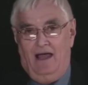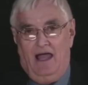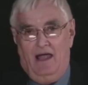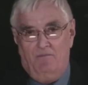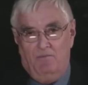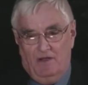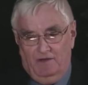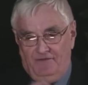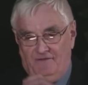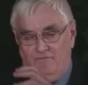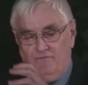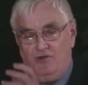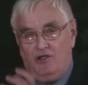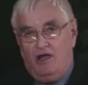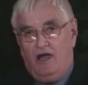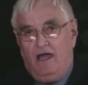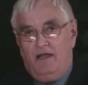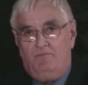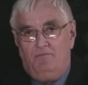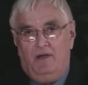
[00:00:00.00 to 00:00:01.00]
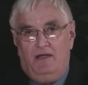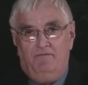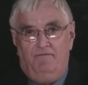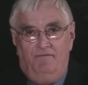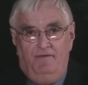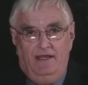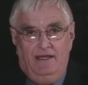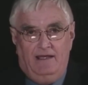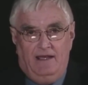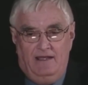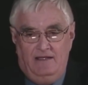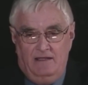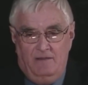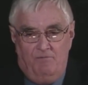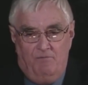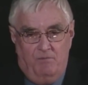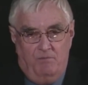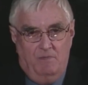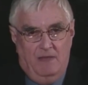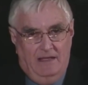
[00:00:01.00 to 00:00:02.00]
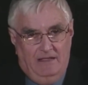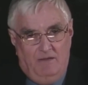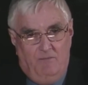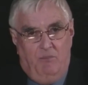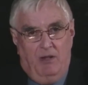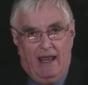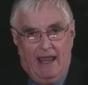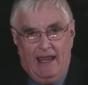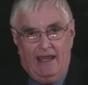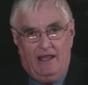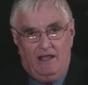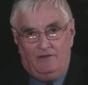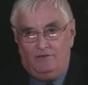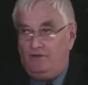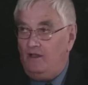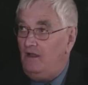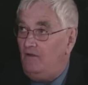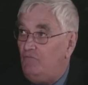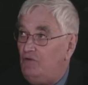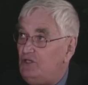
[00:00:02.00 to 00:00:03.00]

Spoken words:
I must have caught my feet in the blankets,